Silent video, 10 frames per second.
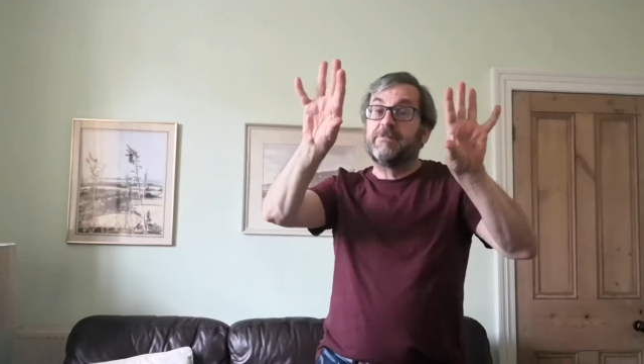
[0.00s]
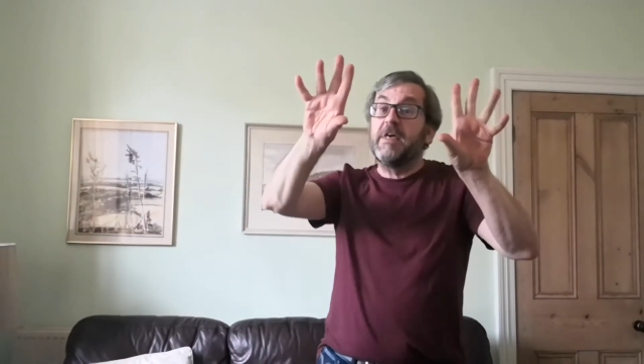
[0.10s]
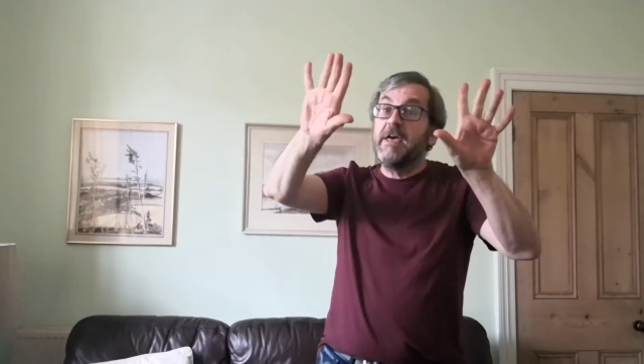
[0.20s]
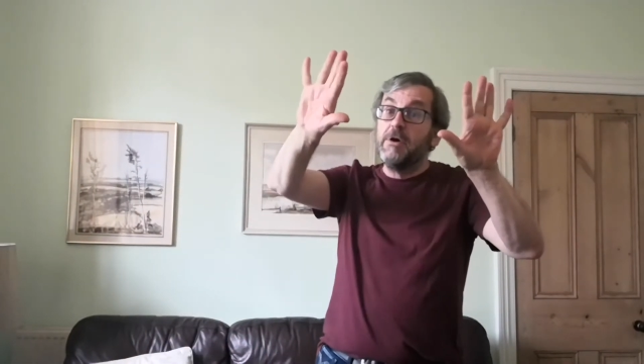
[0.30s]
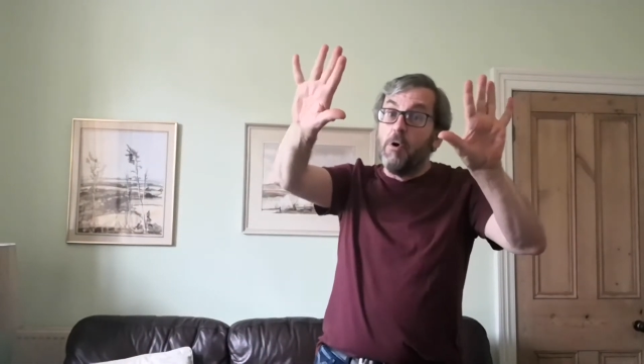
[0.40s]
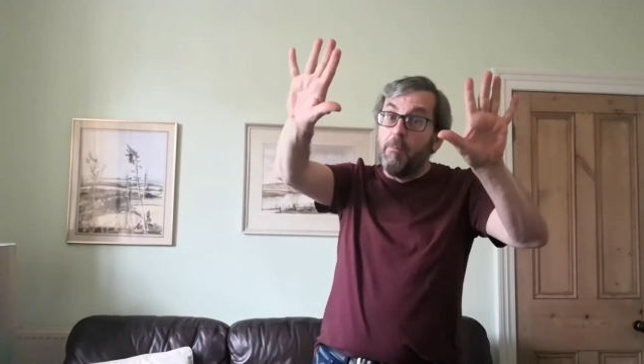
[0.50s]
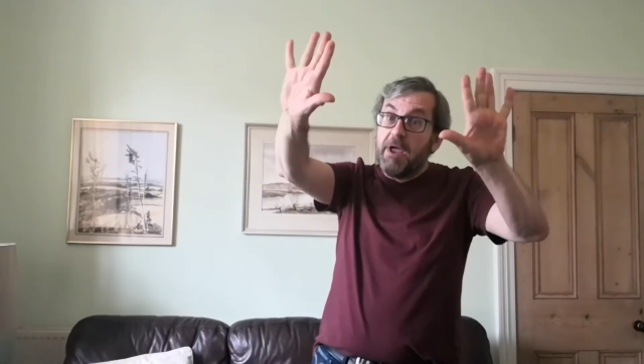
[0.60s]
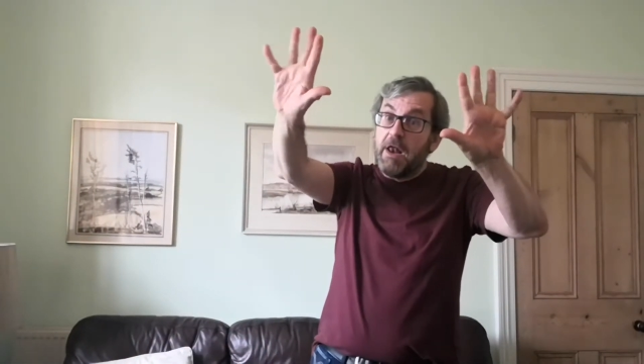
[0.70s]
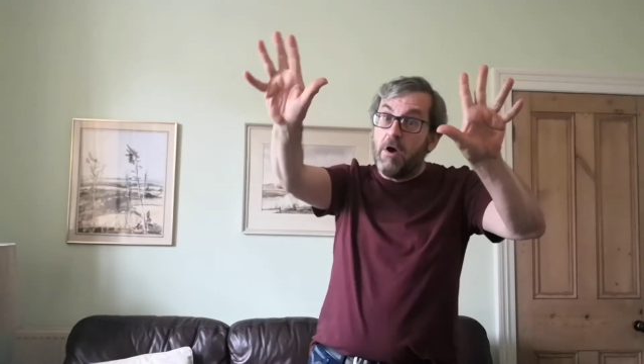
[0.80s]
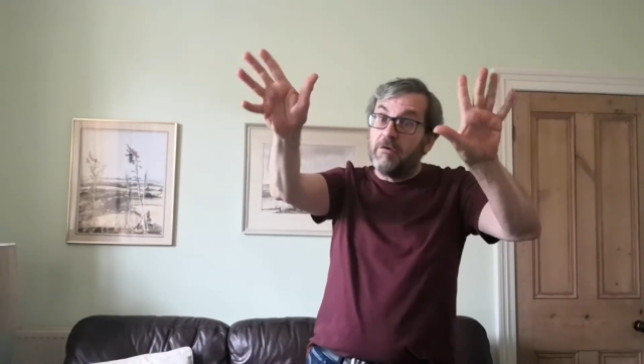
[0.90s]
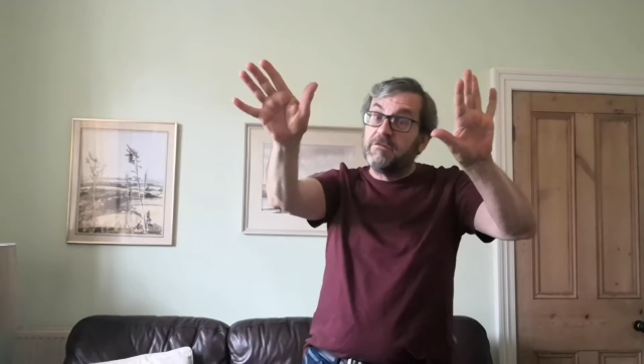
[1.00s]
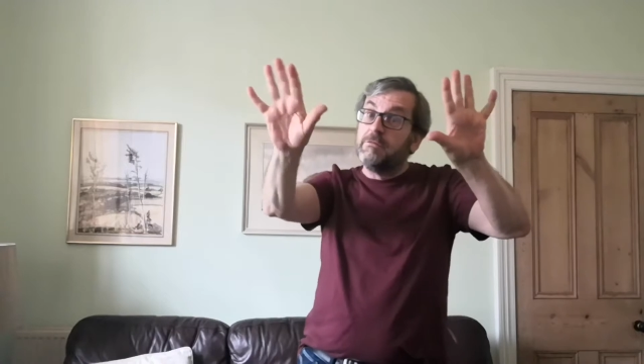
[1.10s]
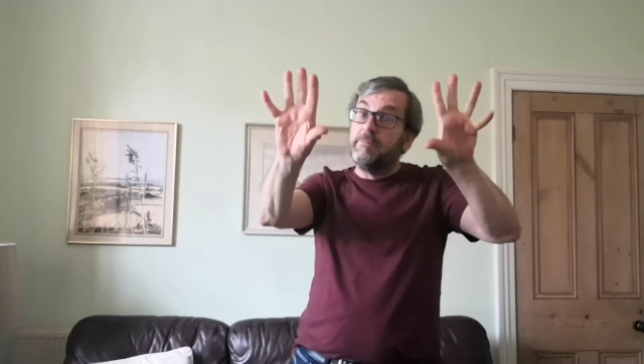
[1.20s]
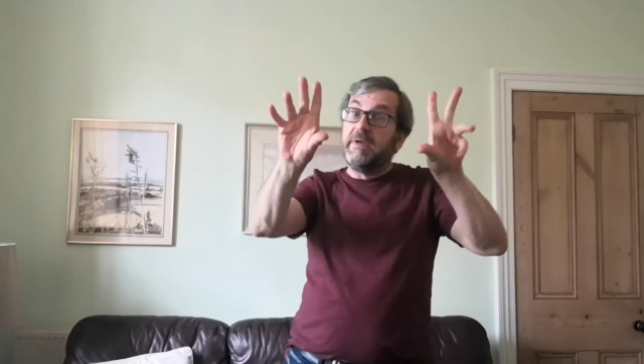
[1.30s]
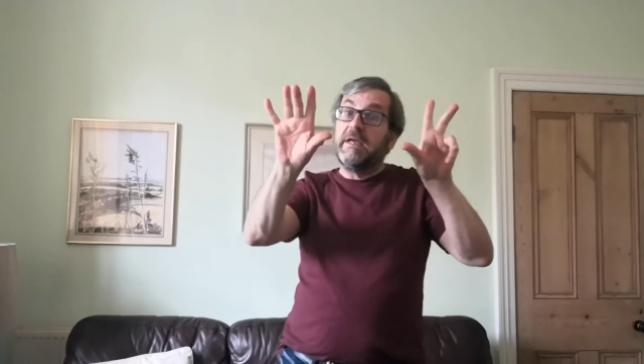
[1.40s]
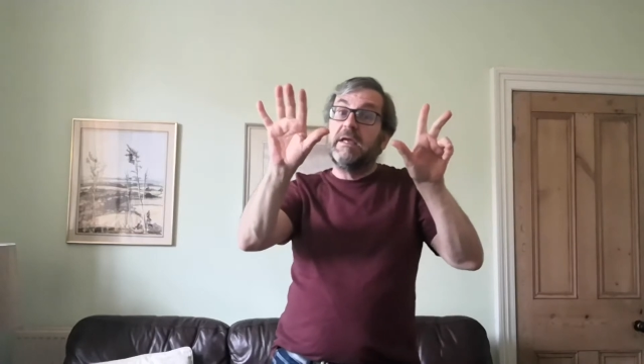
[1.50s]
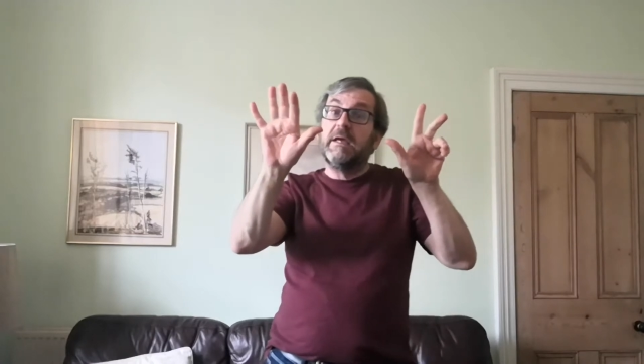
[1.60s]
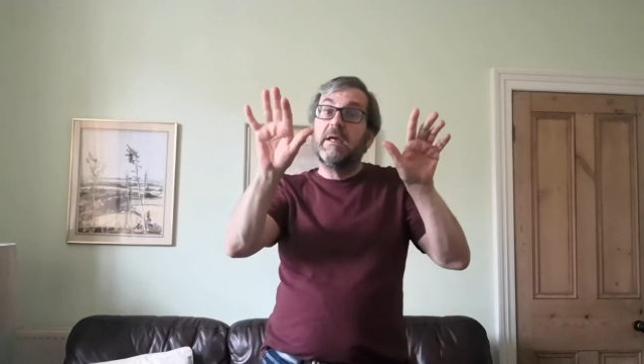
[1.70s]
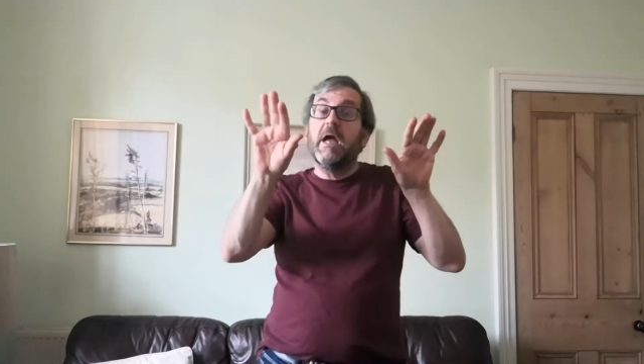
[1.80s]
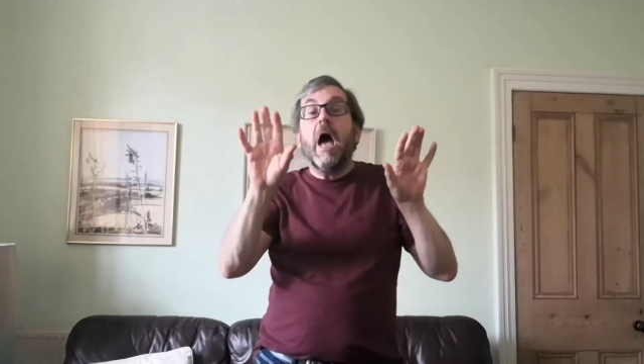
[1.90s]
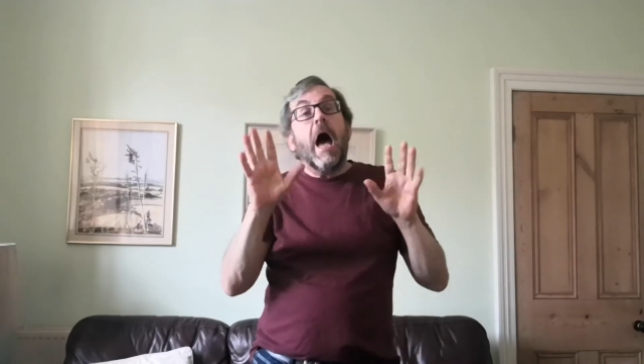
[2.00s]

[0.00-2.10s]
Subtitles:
they all belong to me.